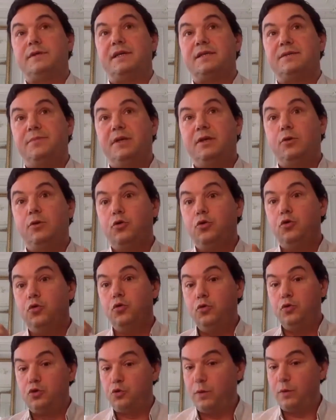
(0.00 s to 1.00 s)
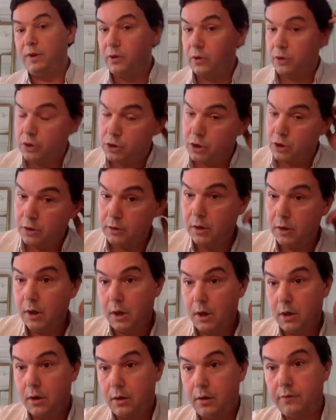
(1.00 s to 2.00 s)
there's been a huge reduction
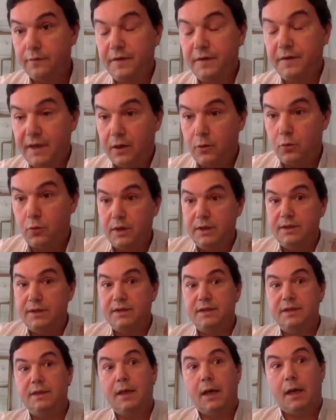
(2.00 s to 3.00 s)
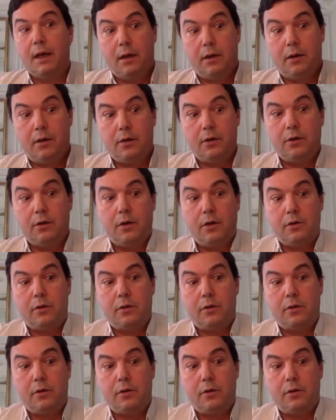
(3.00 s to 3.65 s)
of inequality uh, uh,